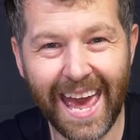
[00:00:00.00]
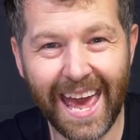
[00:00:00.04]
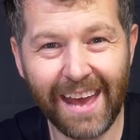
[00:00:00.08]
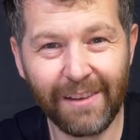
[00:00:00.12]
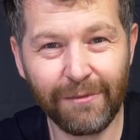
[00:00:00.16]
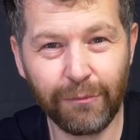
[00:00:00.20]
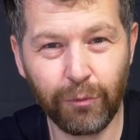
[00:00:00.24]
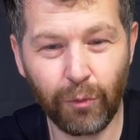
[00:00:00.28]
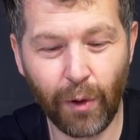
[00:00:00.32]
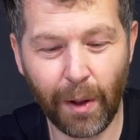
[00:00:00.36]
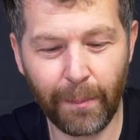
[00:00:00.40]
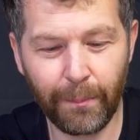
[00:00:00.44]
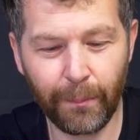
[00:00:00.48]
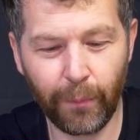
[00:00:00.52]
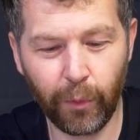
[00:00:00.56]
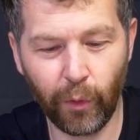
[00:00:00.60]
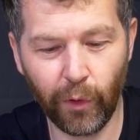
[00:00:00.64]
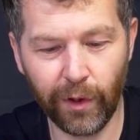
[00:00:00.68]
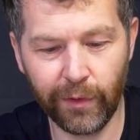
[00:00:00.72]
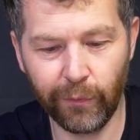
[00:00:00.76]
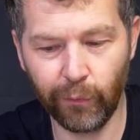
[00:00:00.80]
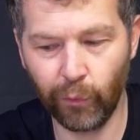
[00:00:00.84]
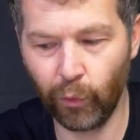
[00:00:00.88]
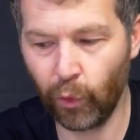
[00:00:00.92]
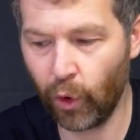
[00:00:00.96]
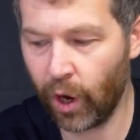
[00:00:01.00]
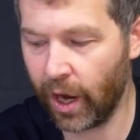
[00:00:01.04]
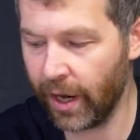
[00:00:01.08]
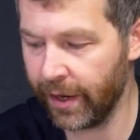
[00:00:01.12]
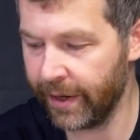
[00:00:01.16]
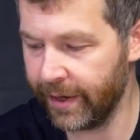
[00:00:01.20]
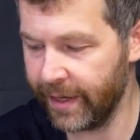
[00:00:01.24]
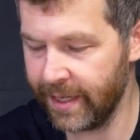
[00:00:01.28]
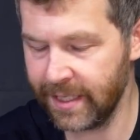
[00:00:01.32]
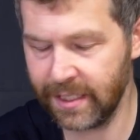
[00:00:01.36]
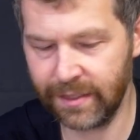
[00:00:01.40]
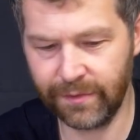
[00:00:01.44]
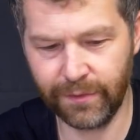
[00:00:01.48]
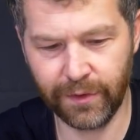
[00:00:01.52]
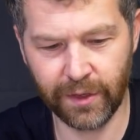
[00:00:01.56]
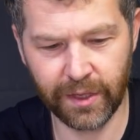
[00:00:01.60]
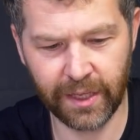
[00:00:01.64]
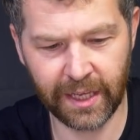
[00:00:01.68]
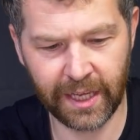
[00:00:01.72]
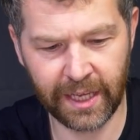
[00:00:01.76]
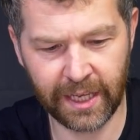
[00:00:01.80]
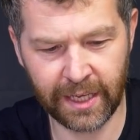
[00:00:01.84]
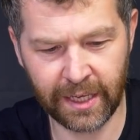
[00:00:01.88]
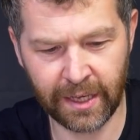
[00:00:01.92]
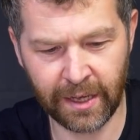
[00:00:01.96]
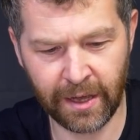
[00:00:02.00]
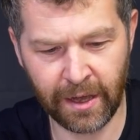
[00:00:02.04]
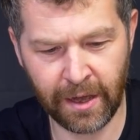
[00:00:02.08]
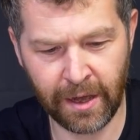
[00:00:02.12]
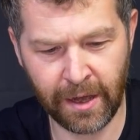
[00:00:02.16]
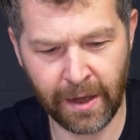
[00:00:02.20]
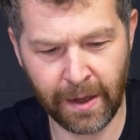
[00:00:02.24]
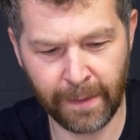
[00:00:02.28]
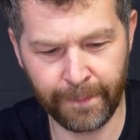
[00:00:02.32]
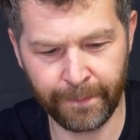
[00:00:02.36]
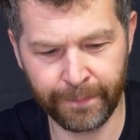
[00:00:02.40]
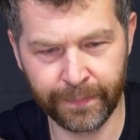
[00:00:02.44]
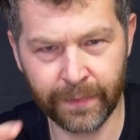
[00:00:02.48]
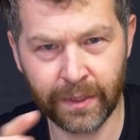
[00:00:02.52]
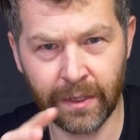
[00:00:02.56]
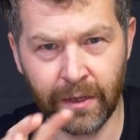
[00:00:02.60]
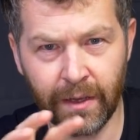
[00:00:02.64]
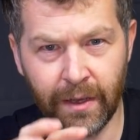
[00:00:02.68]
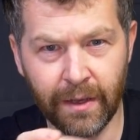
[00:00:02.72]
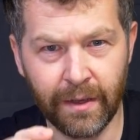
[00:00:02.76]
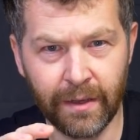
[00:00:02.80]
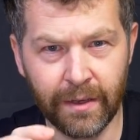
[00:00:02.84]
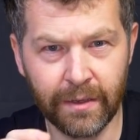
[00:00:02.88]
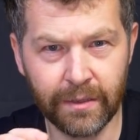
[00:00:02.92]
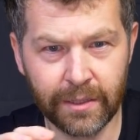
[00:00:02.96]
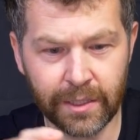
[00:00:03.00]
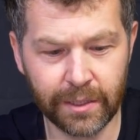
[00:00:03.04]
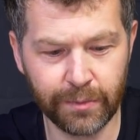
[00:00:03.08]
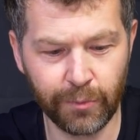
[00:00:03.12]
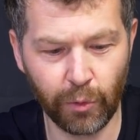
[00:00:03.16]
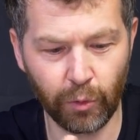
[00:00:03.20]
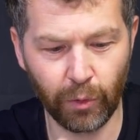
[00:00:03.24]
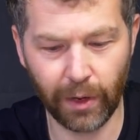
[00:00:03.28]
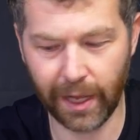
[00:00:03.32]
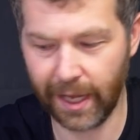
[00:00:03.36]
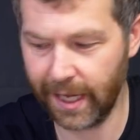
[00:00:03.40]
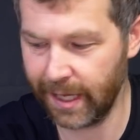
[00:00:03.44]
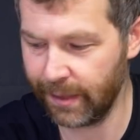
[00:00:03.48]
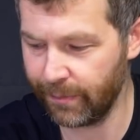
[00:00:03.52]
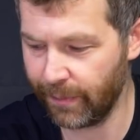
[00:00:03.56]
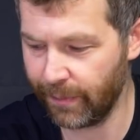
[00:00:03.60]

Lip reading: f1.1. It's for the smaller E